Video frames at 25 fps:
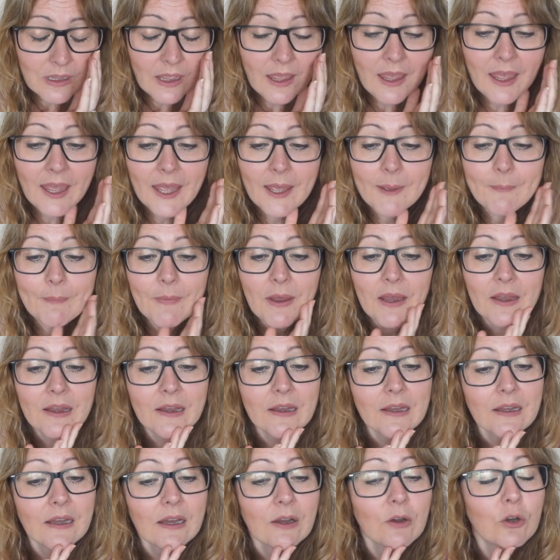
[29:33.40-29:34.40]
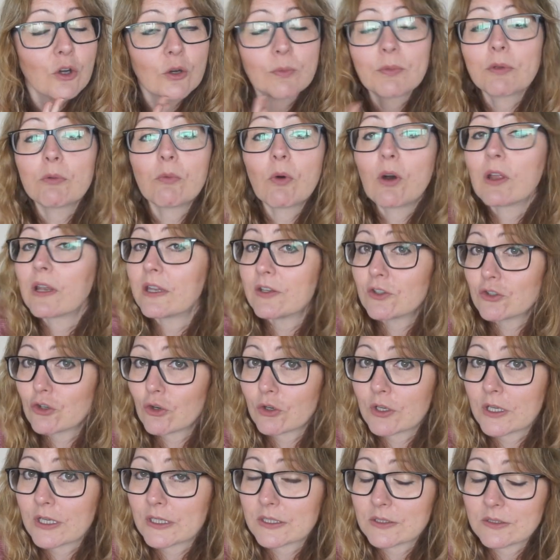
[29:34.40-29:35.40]
Um, I hope you all
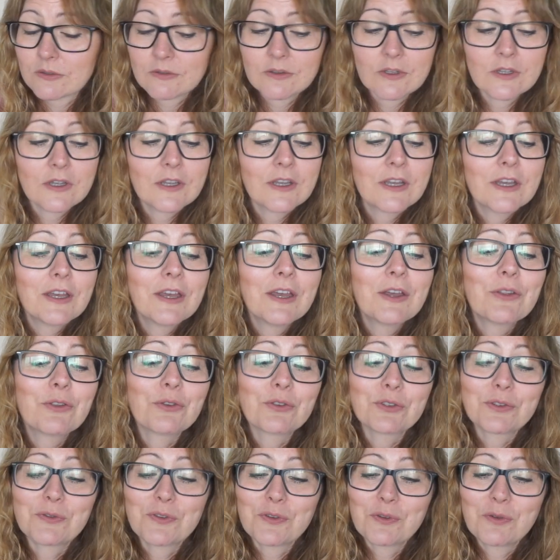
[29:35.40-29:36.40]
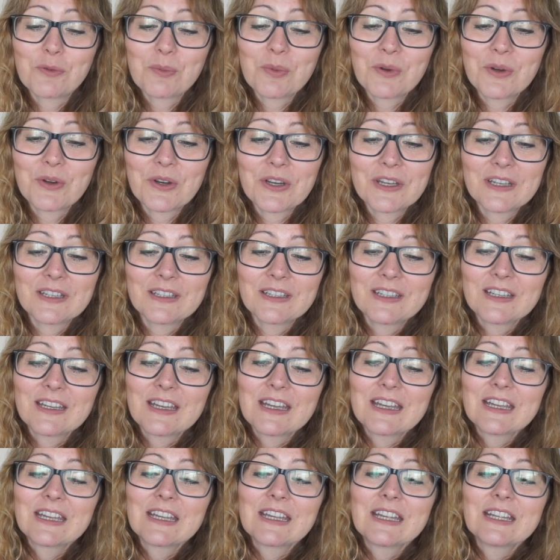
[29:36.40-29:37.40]
enjoy it, those of you who bought it.
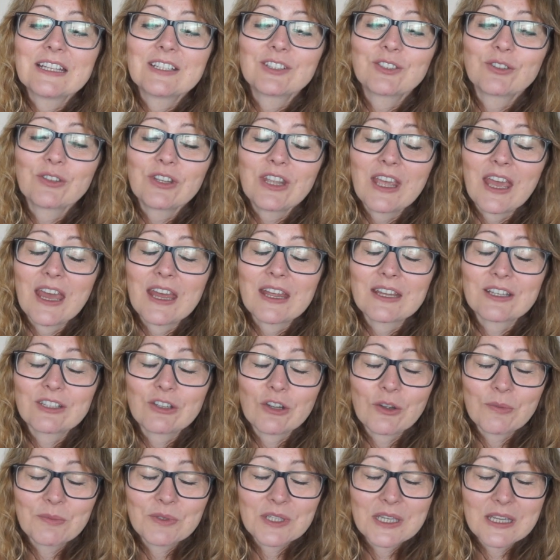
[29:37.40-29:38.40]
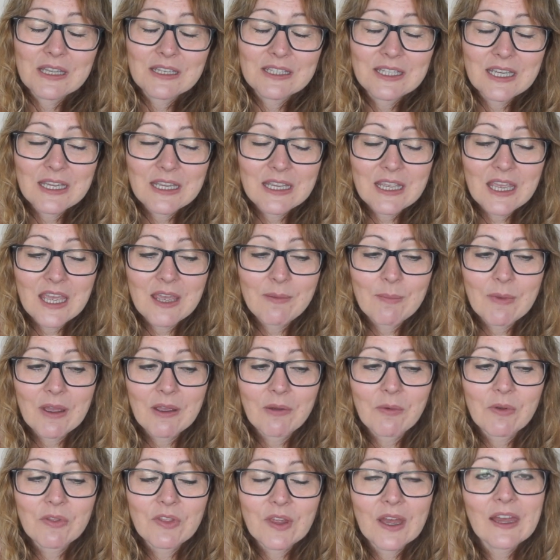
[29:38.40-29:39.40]
So yeah, Storm Seeker Tee came
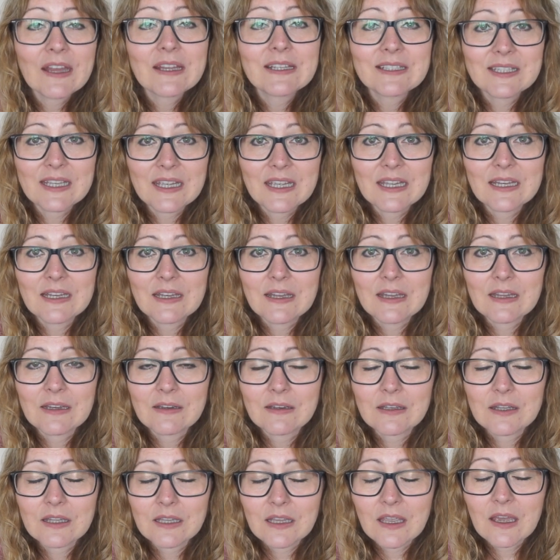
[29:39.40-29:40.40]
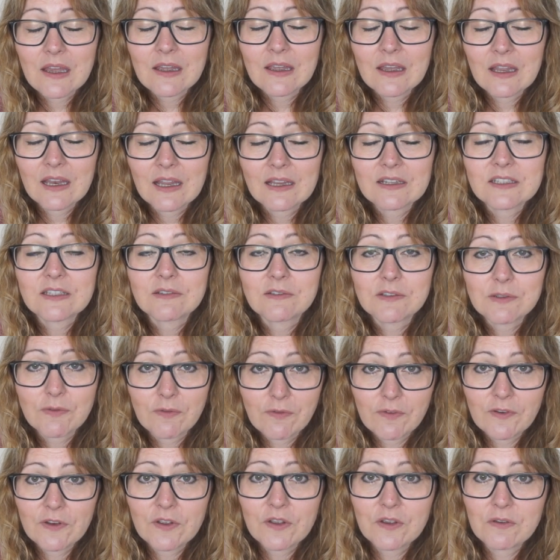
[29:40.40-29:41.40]
out. That is in the, the Yarn Collective's
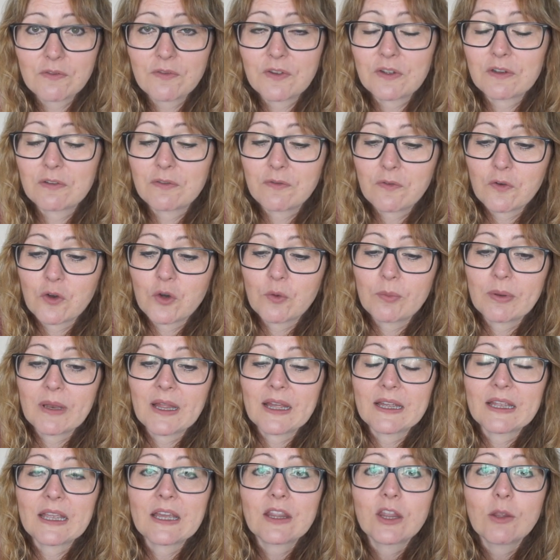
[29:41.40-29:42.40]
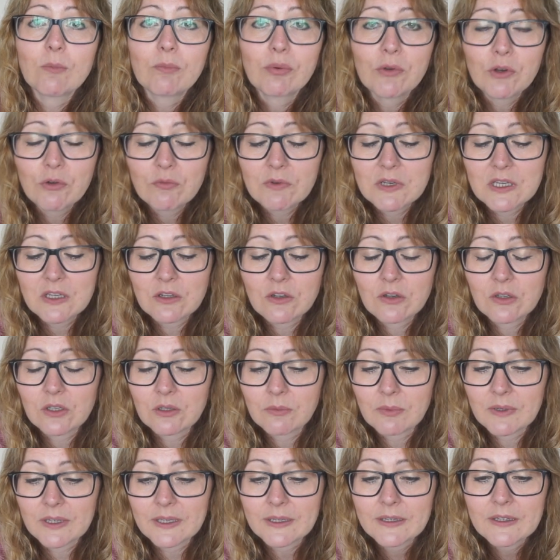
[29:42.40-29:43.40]
Fleurville 4-ply in the Brunia
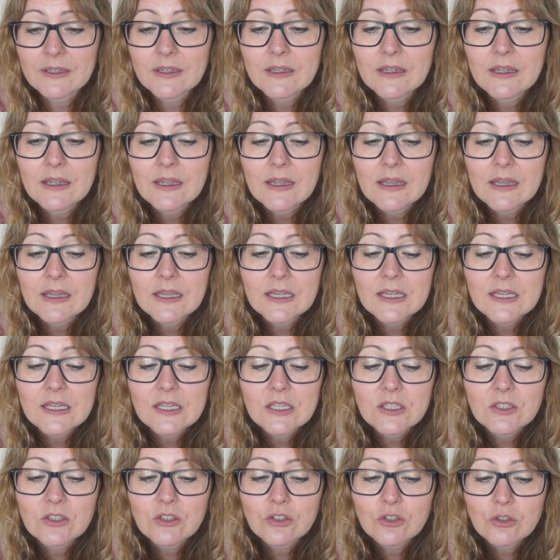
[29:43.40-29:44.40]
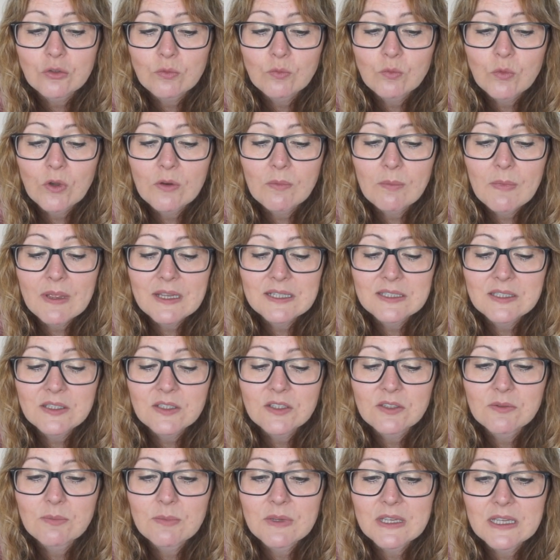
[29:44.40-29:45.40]
colourway. Someone
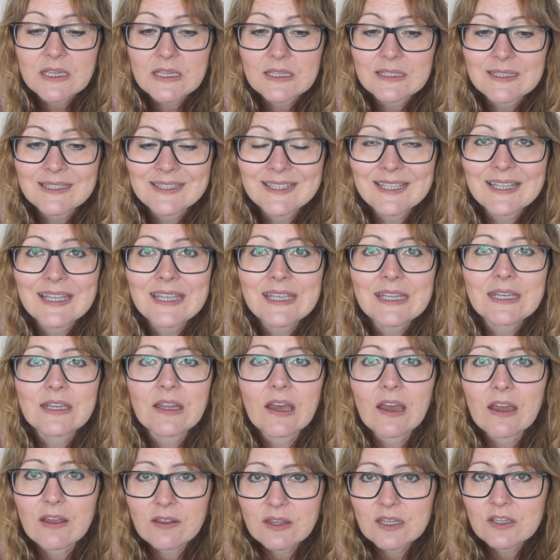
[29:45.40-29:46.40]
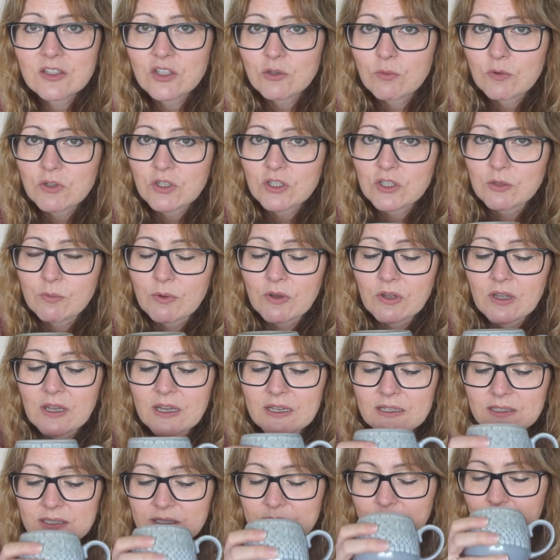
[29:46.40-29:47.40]
messaged me, Zena, I think she watches the
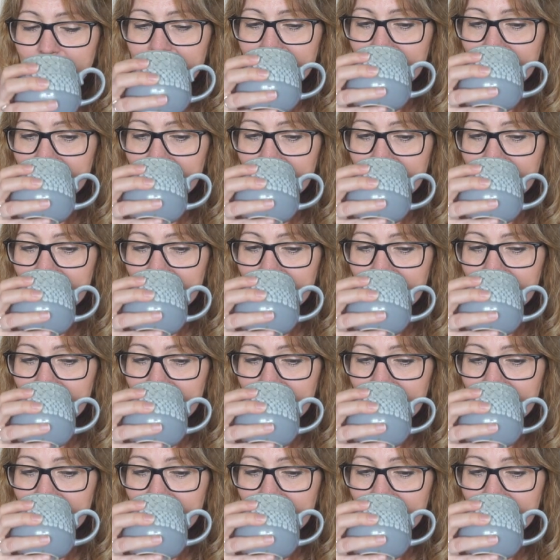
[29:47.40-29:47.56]
podcast.